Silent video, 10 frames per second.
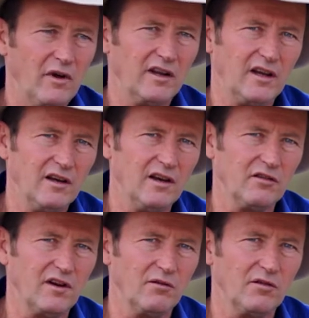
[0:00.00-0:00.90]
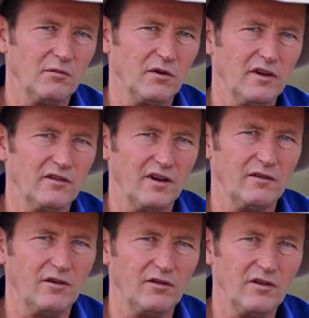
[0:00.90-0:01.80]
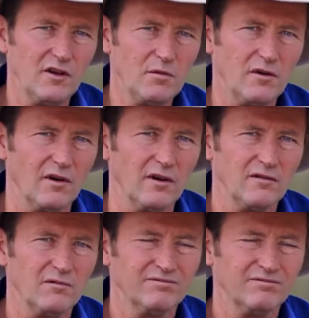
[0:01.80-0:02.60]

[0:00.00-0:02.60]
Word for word: but the kid doesn't have somewhere safe to sleep at night,